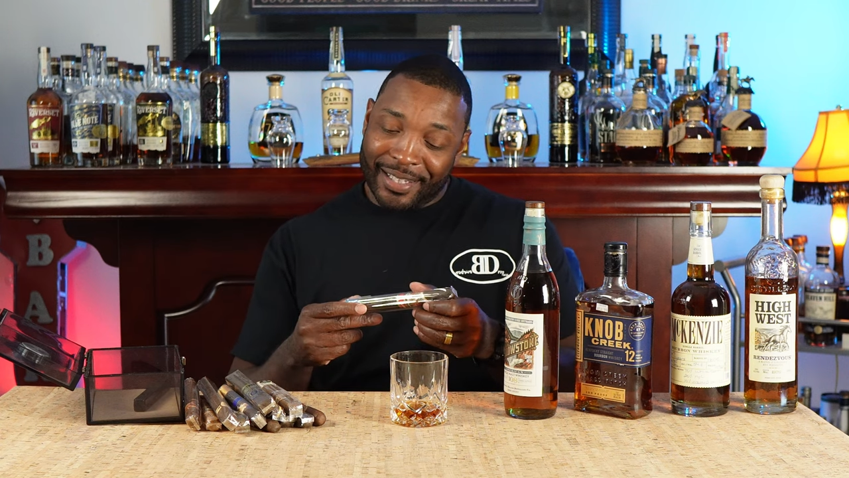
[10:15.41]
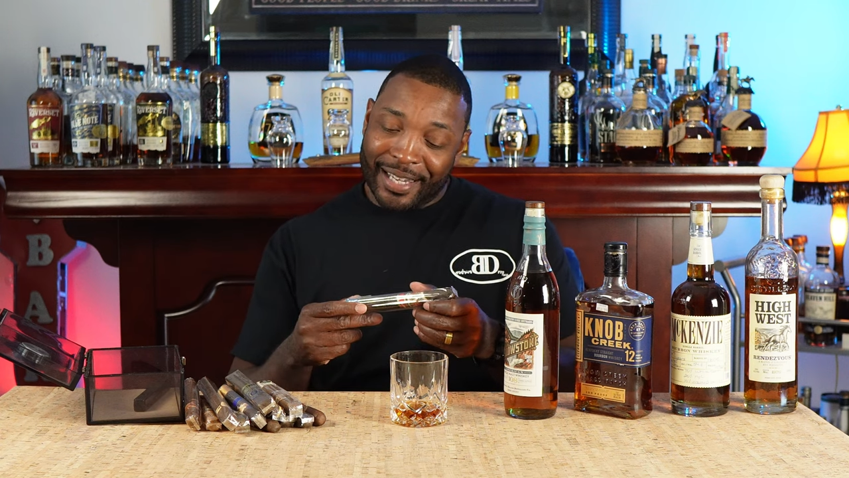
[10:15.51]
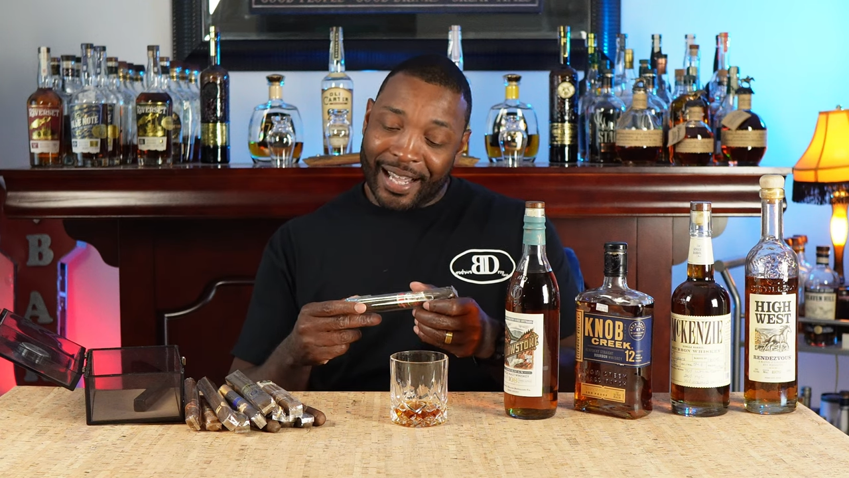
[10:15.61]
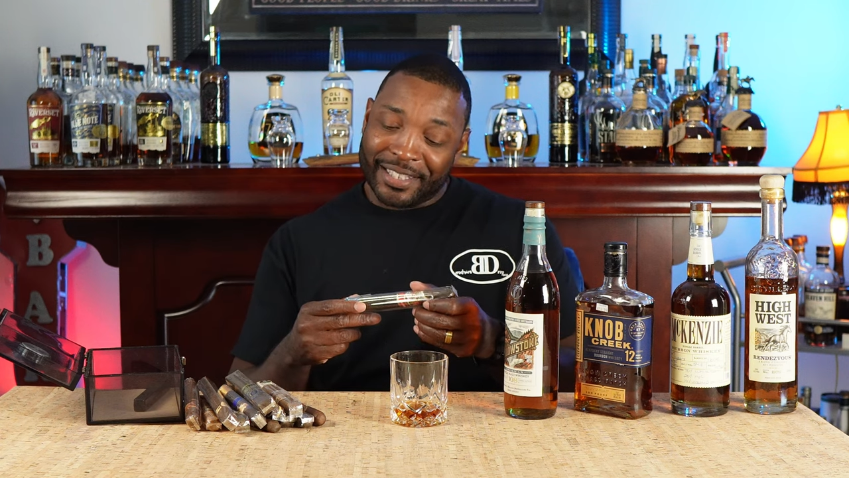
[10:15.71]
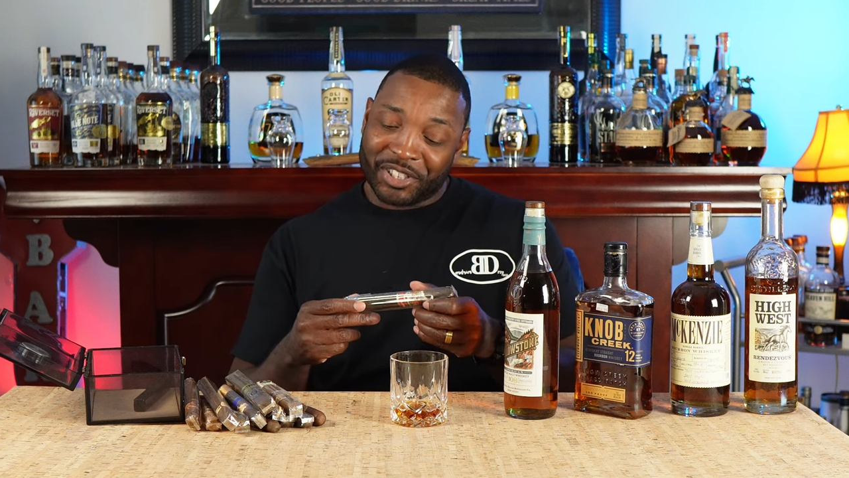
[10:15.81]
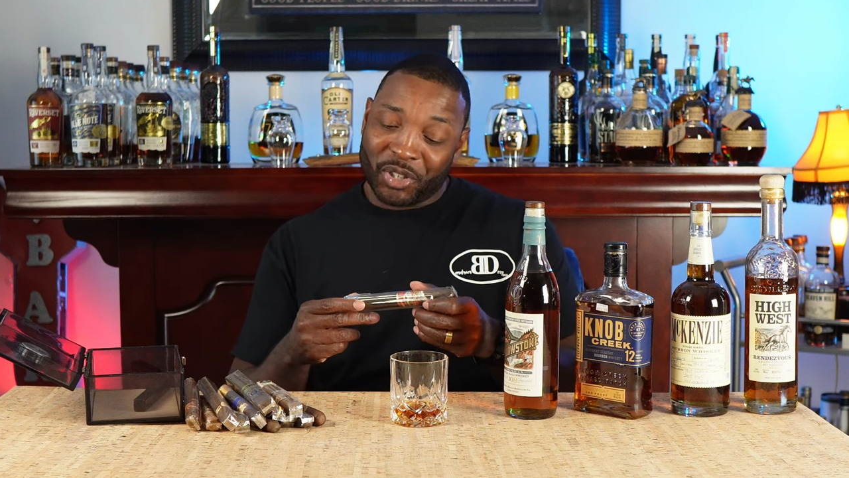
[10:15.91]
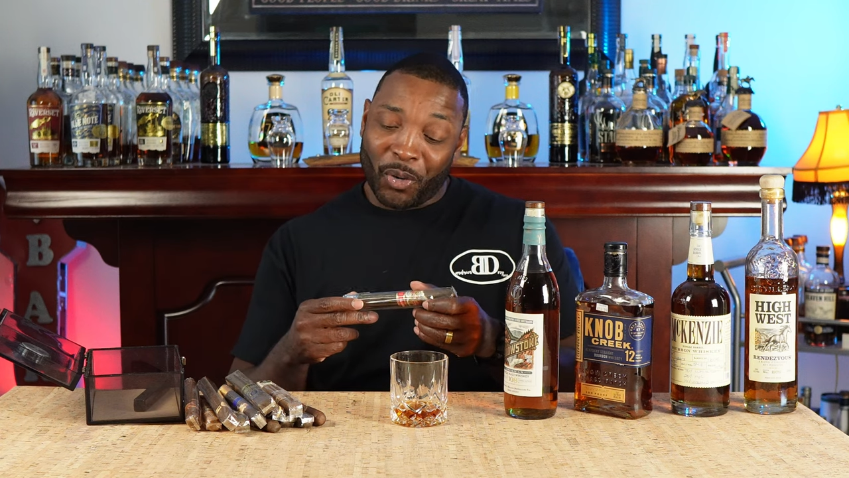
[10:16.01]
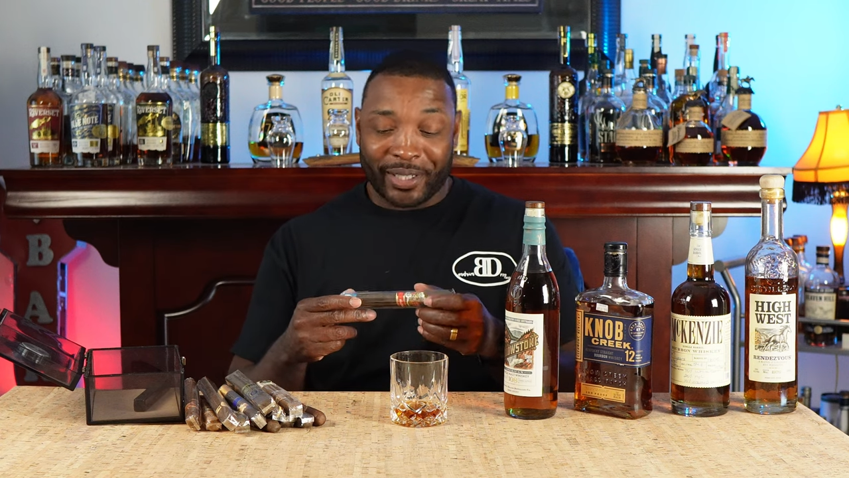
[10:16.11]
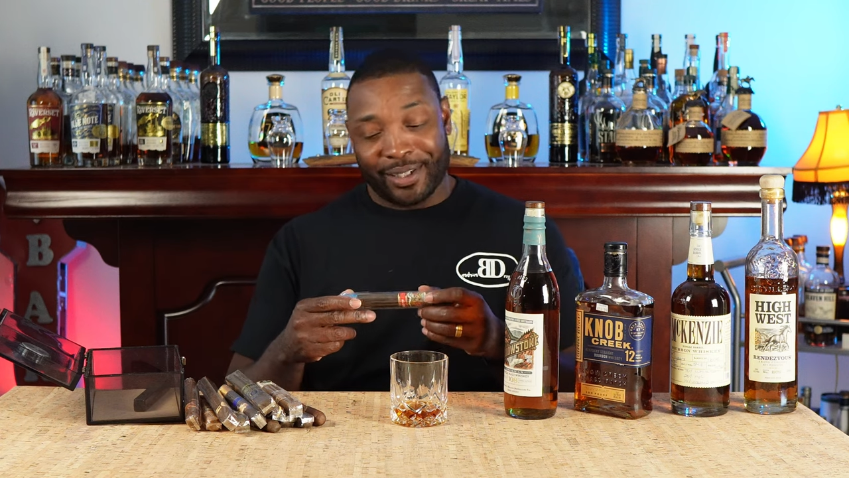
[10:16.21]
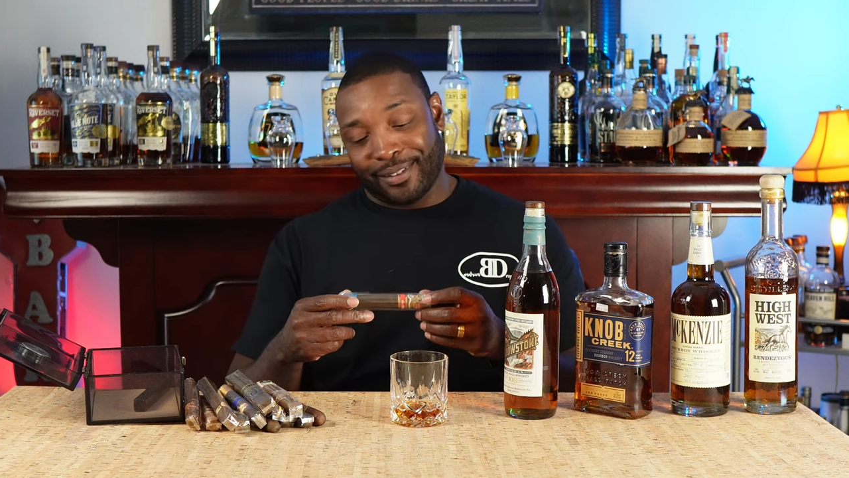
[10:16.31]
La
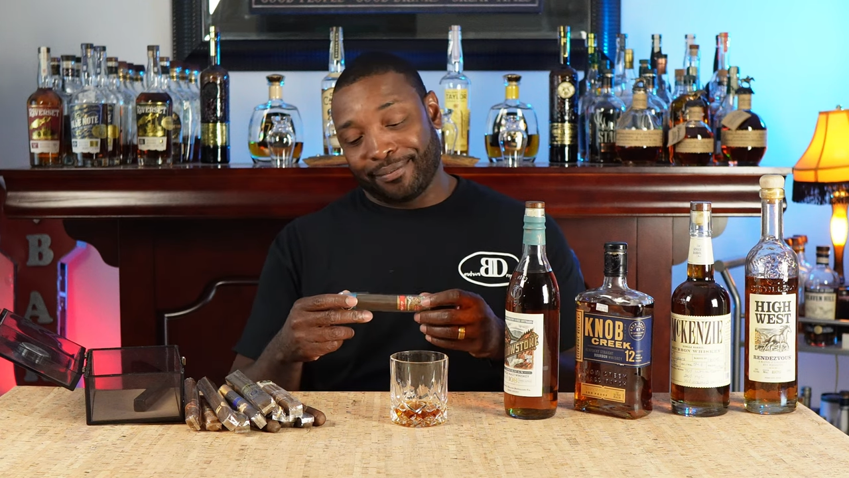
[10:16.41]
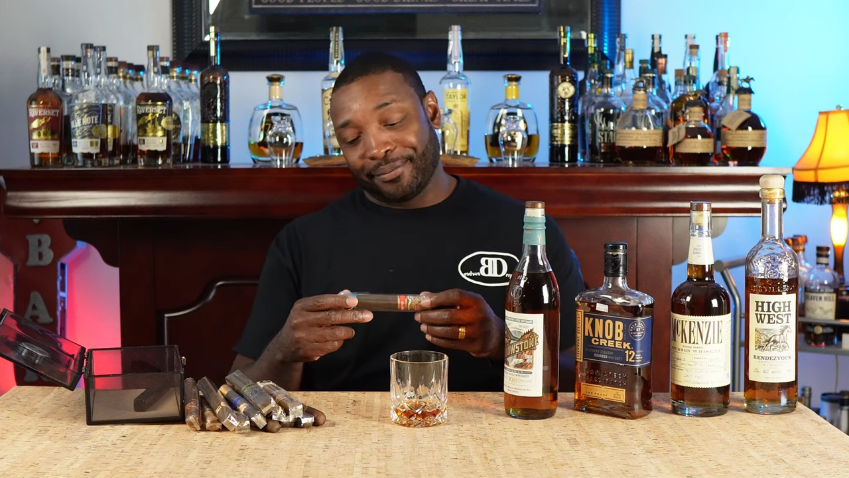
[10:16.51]
Historia.